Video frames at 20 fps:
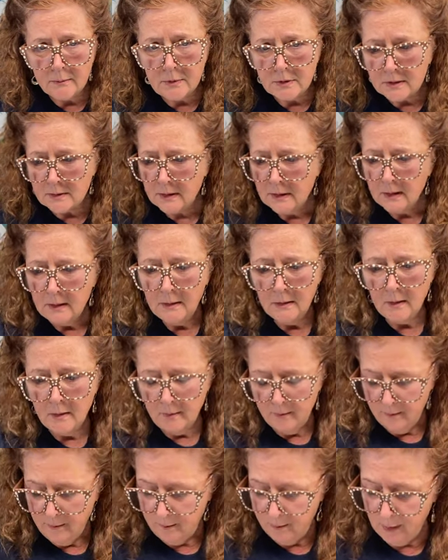I'm just
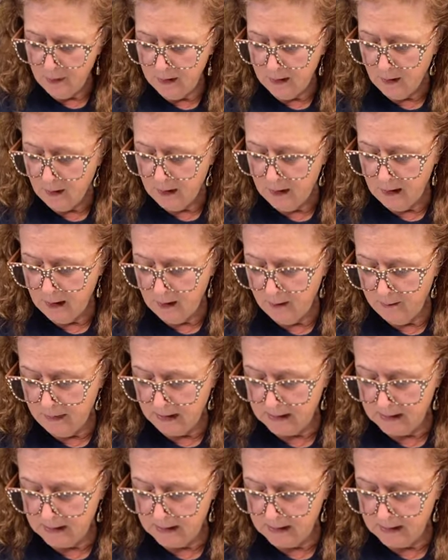putting on here,